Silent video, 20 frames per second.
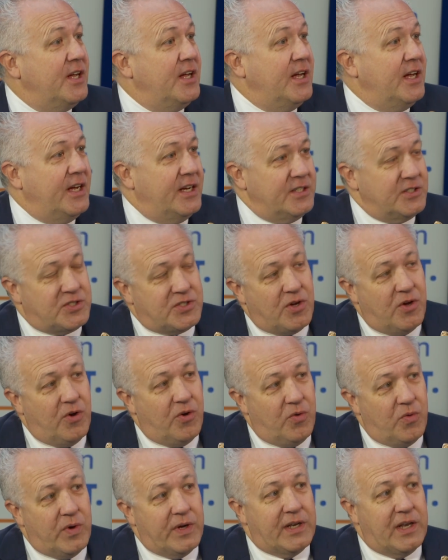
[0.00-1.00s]
And
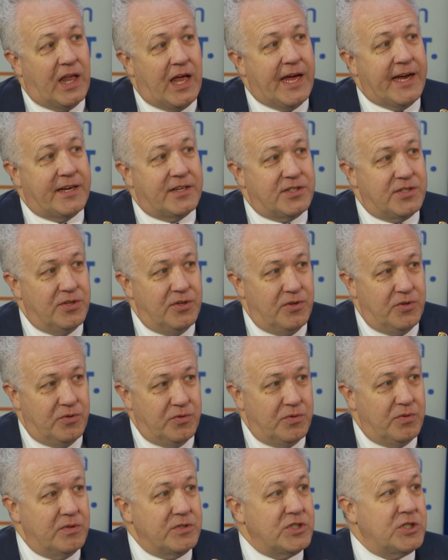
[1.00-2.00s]
so we'd like
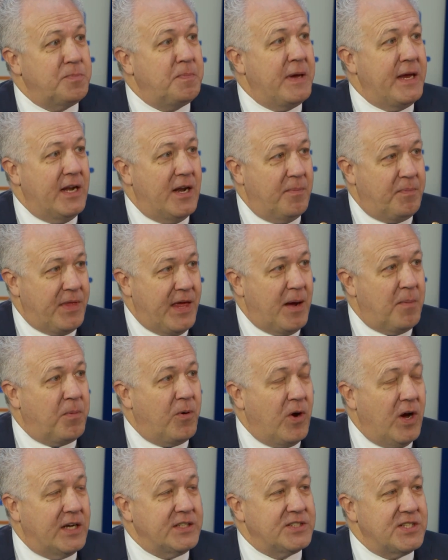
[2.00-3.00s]
to speed up that
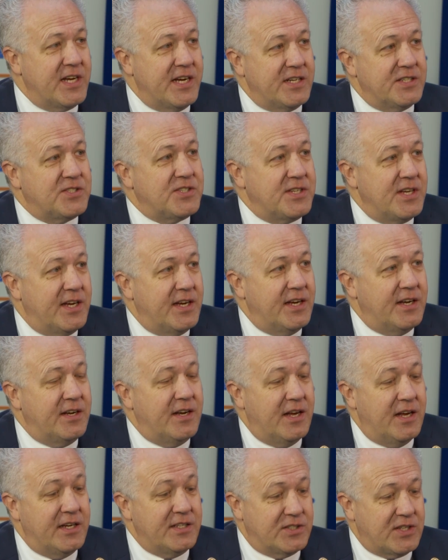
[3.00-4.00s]
process,
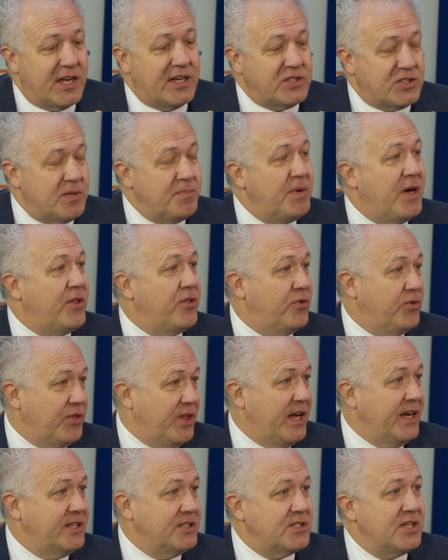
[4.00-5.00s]
and he's got some other
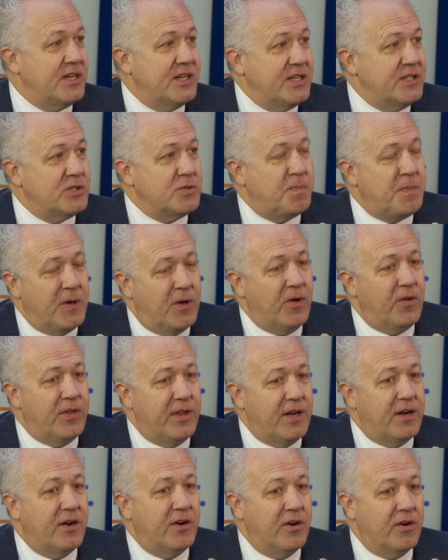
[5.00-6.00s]
things in his bill
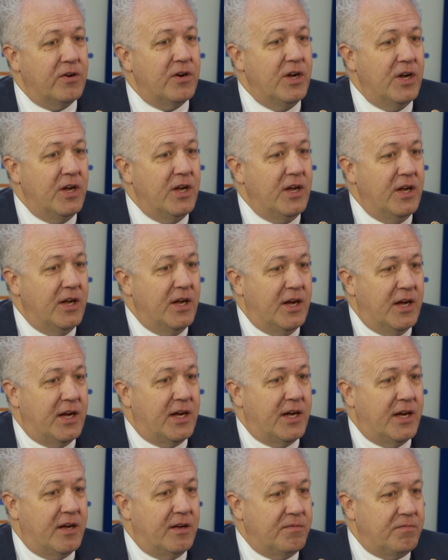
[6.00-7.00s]
that are
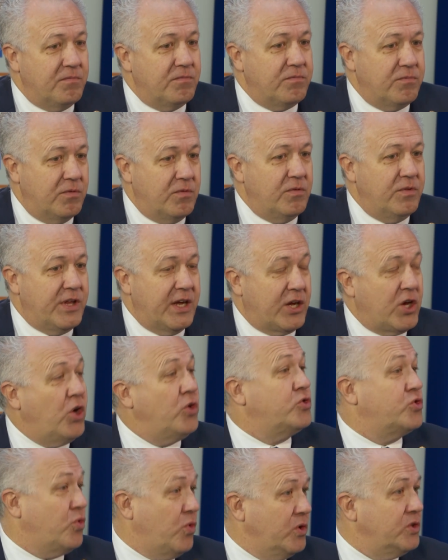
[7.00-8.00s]
that
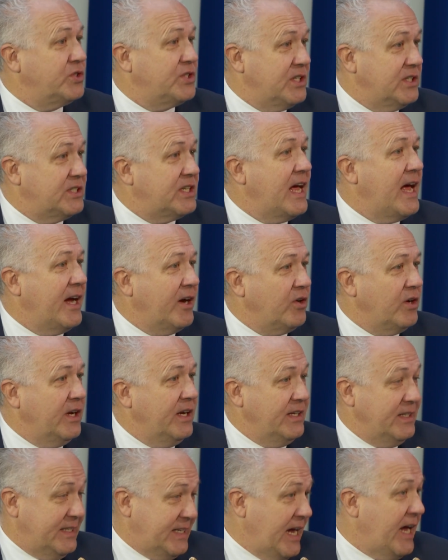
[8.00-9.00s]
go towards the
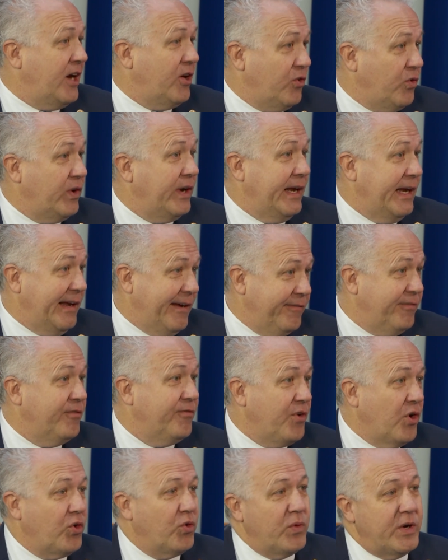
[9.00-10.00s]
integrity of the
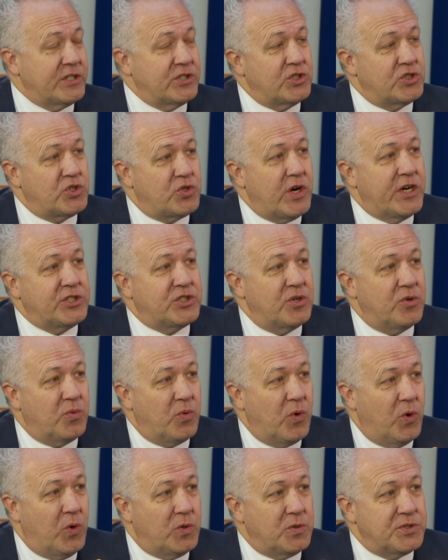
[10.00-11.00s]
voter registration
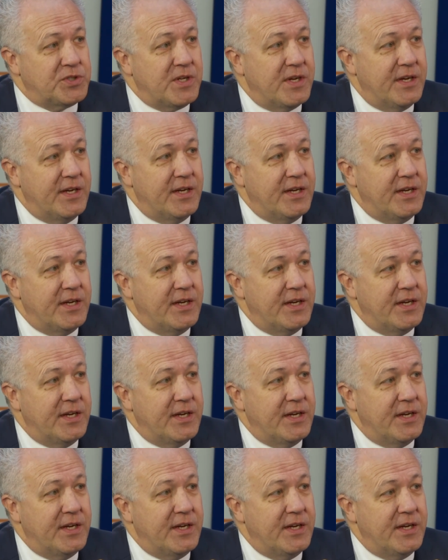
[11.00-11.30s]
rolls.